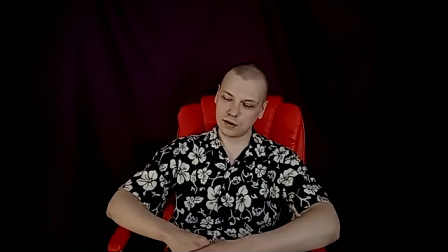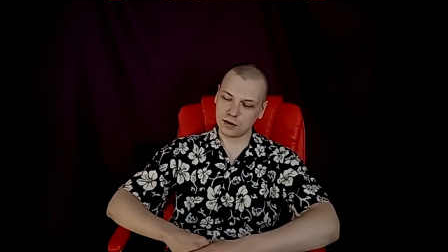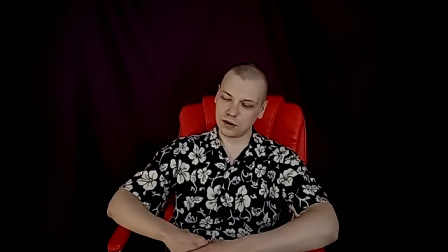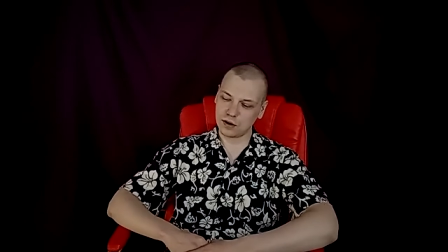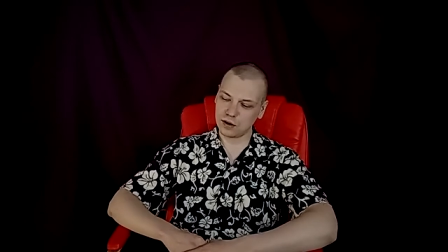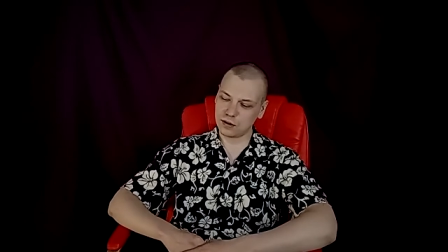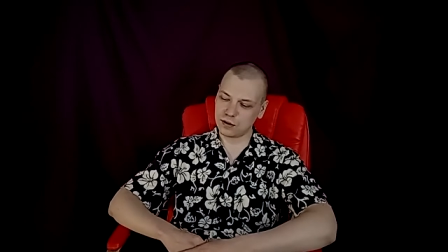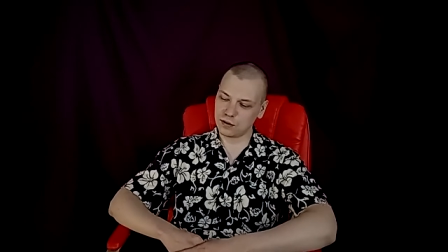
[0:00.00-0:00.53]

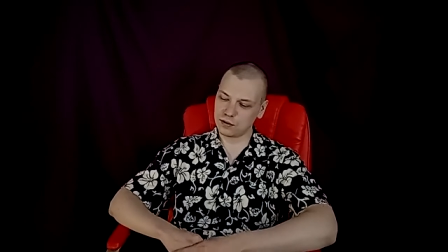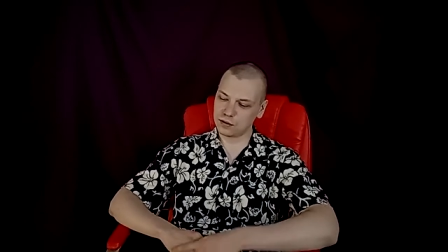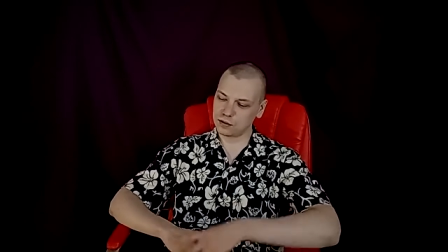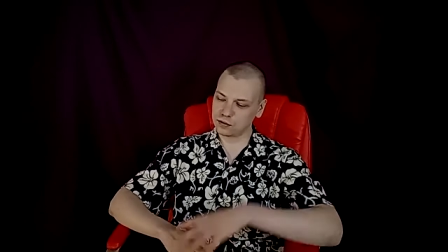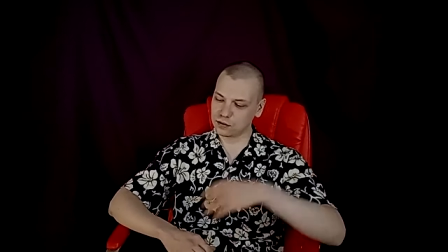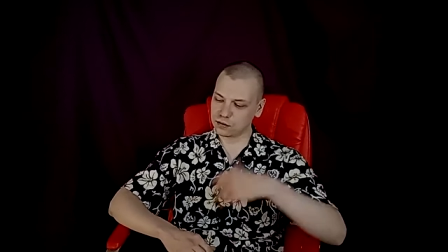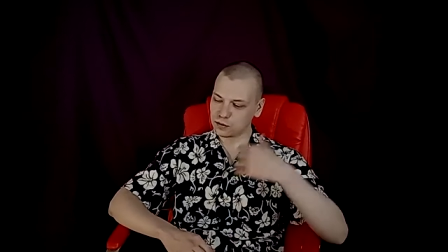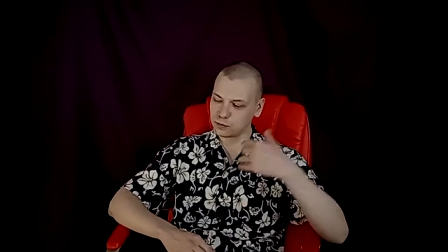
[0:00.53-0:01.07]
uh,
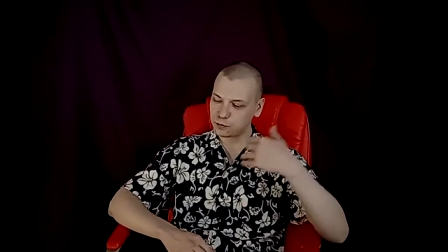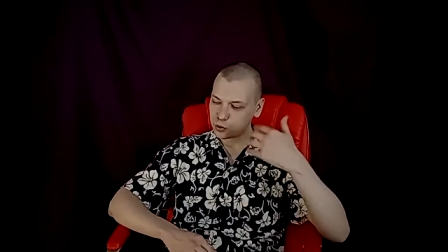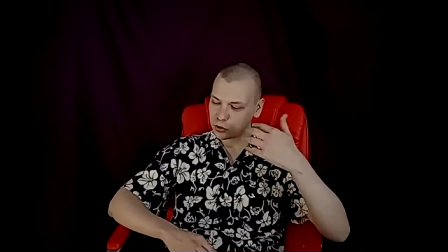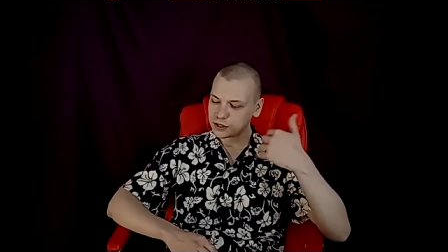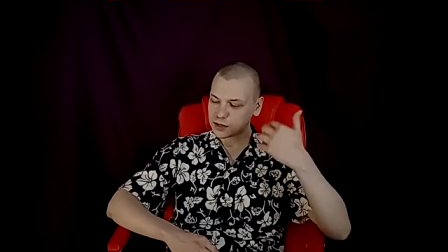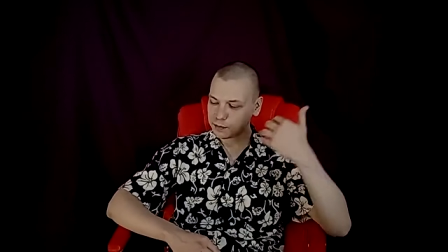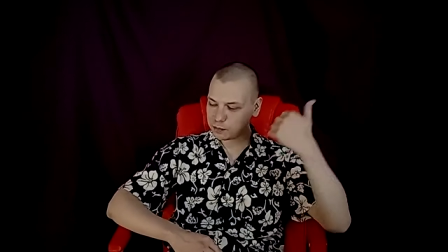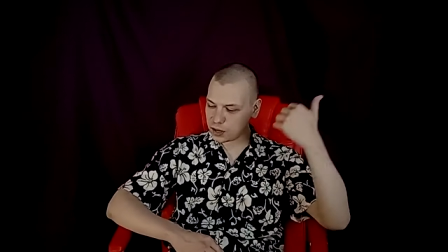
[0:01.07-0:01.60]
the
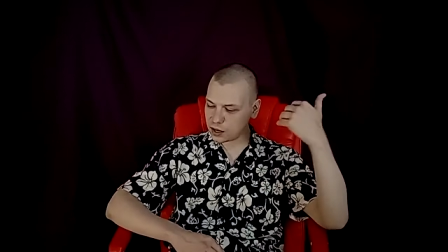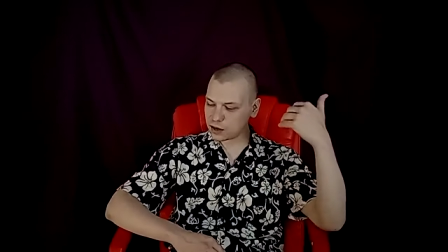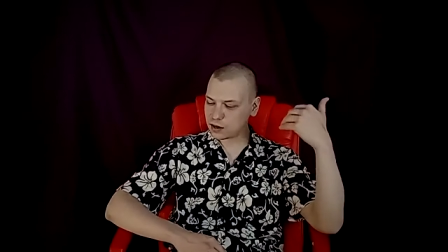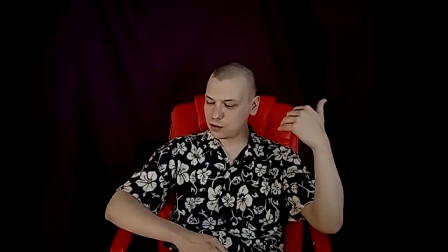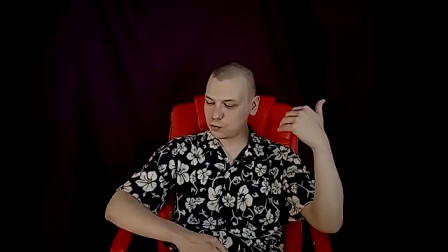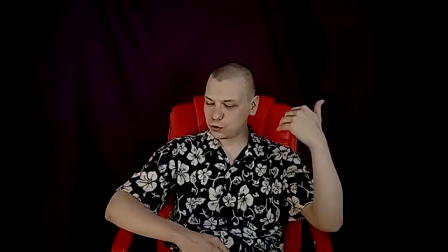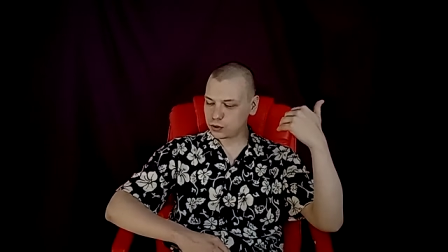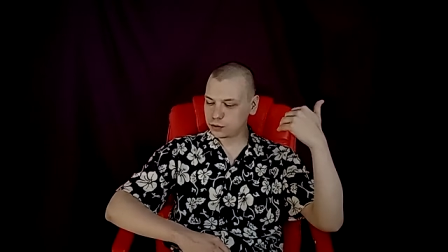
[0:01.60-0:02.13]
point I'm
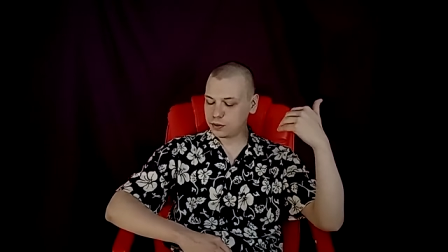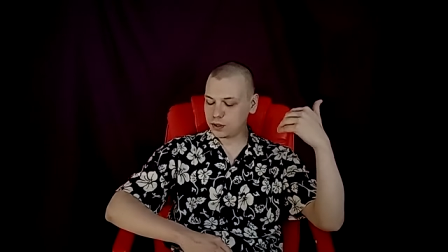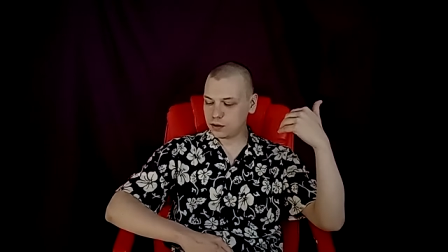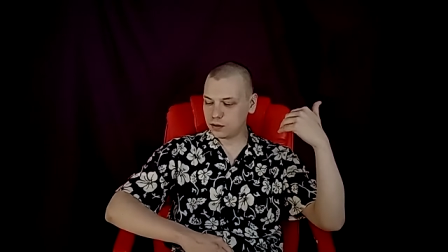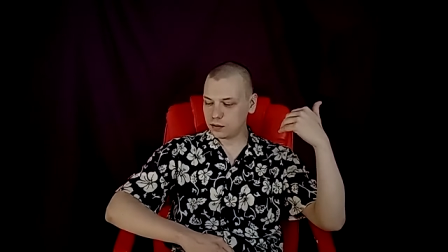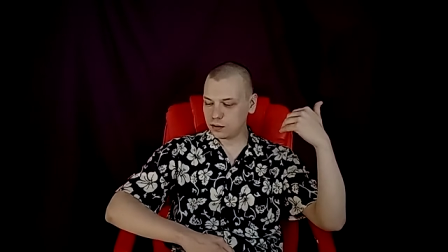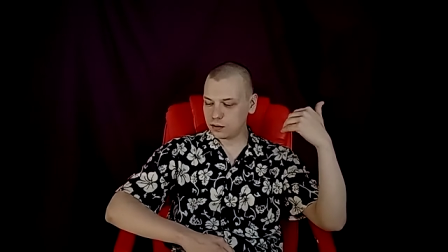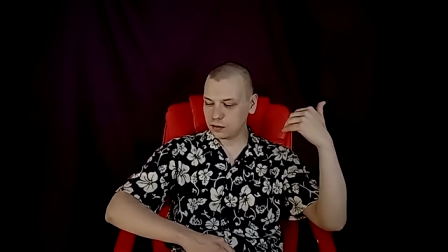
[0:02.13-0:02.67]
making would
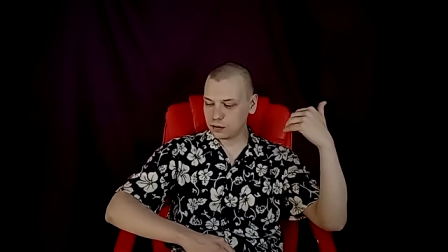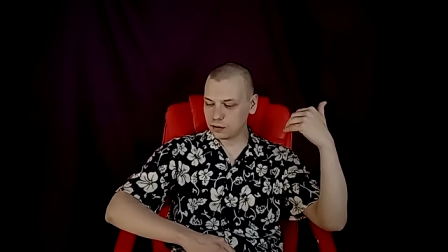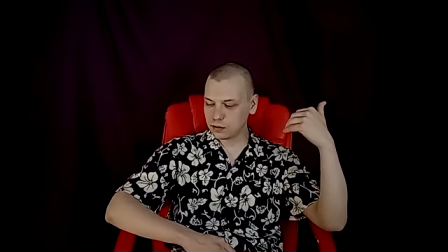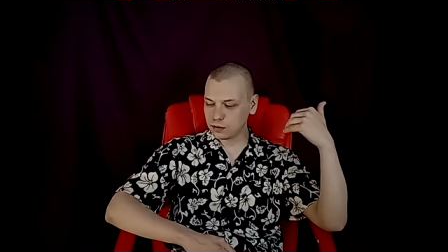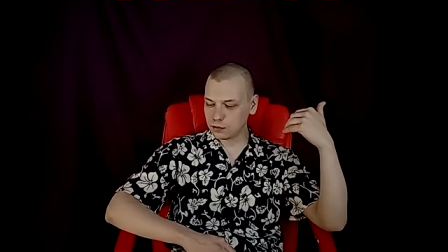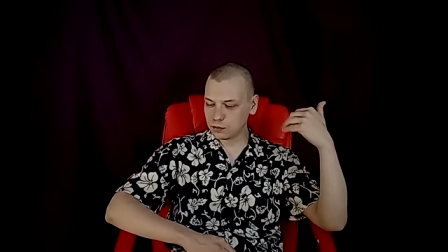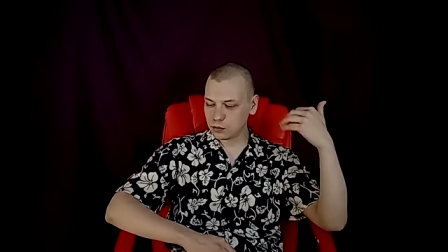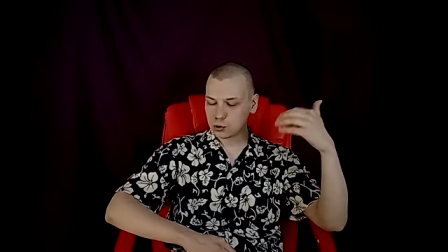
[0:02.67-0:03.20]
be
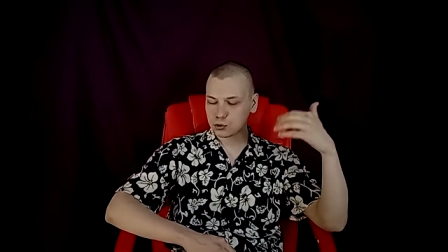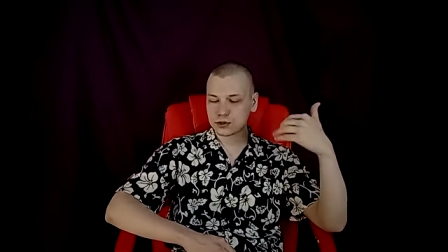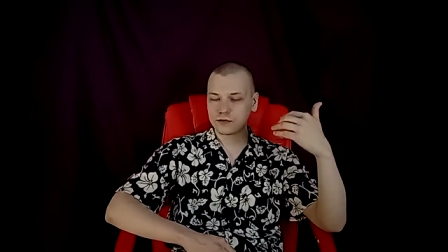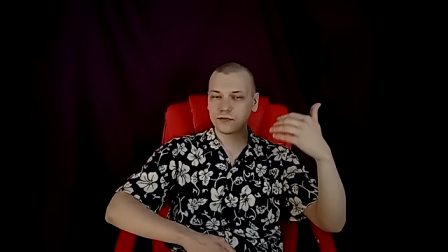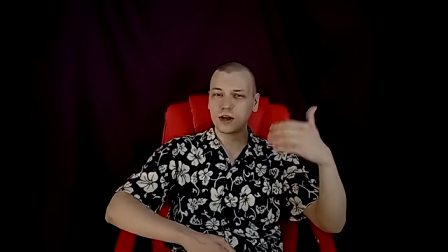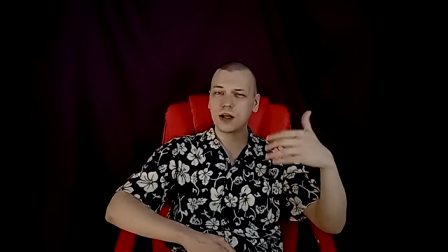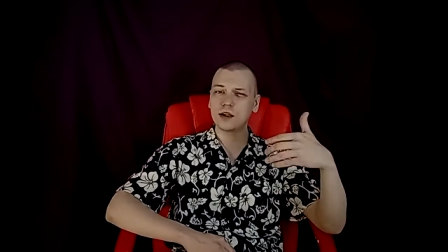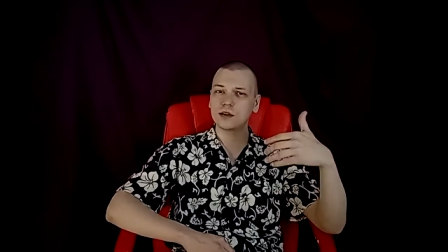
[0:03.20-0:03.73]
the most
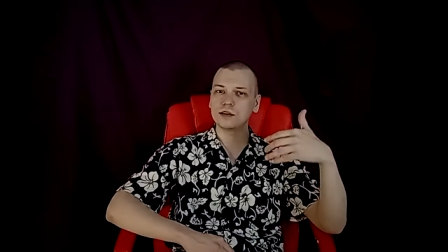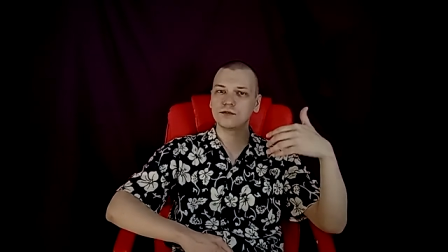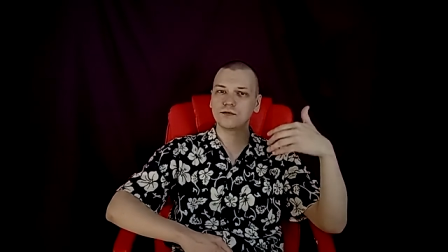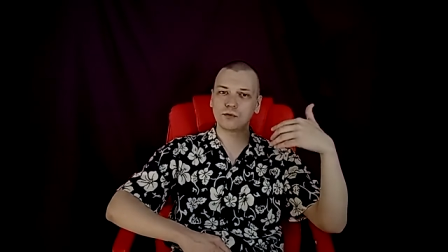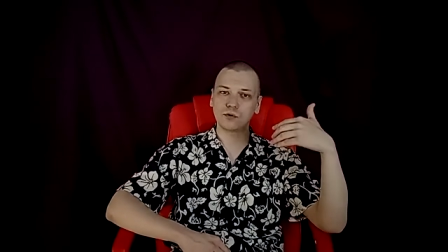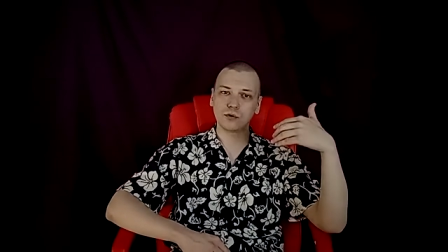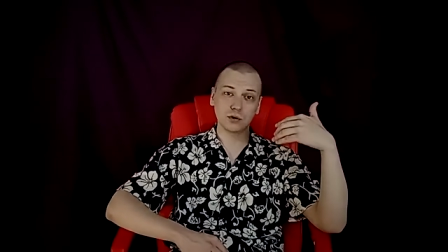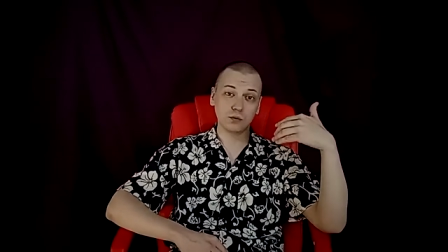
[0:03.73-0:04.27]
valid
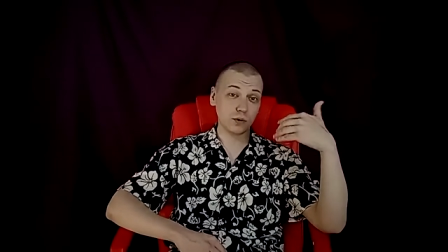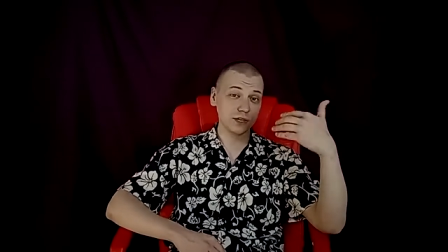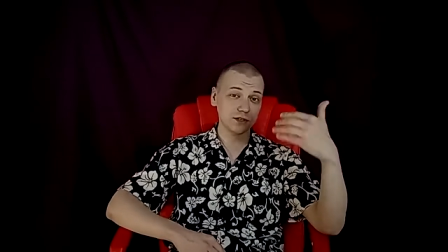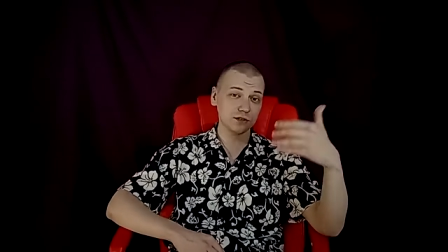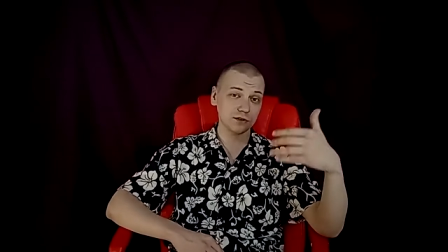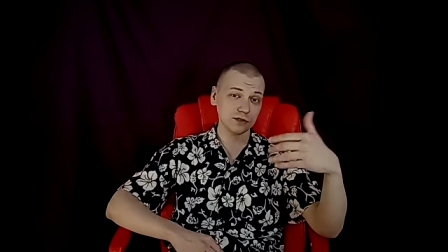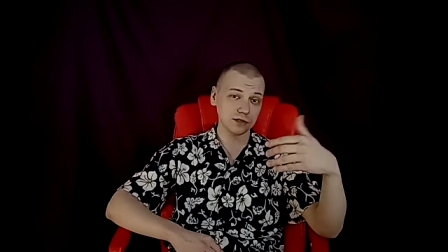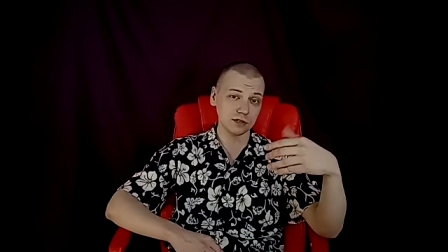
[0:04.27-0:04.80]
for
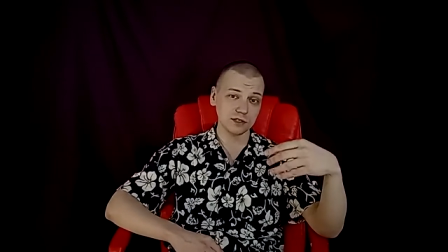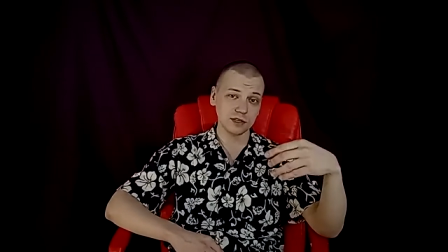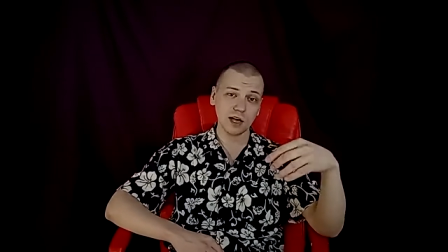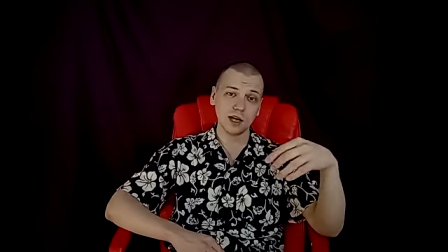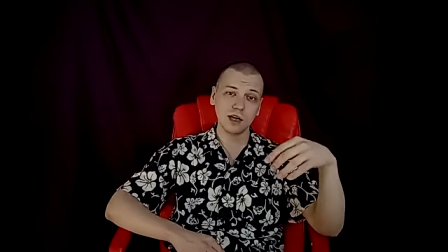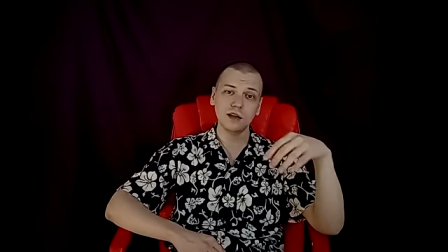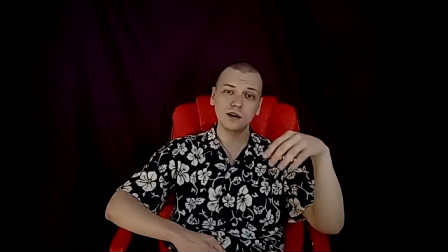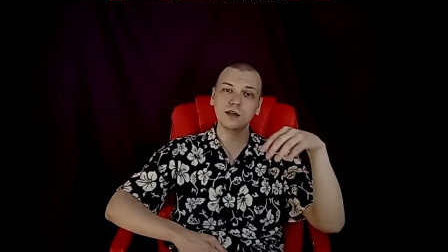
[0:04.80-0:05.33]
Western
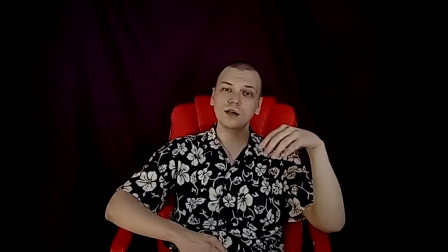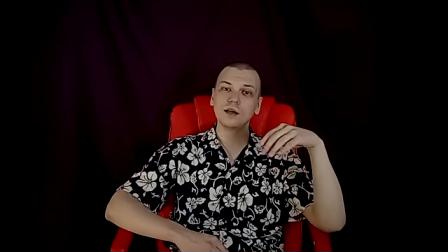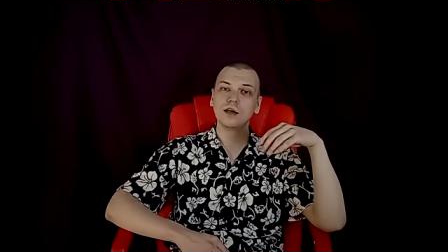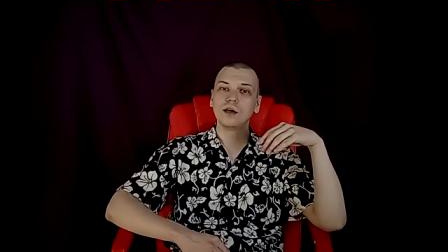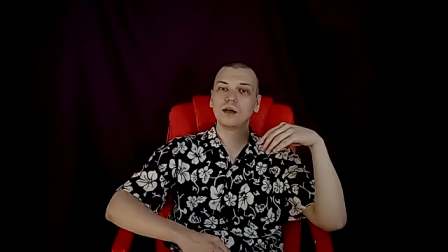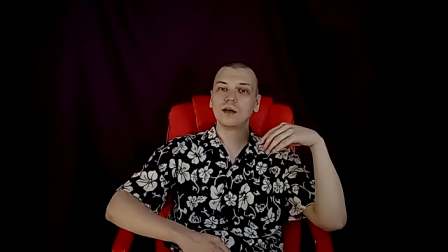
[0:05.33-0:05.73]
society,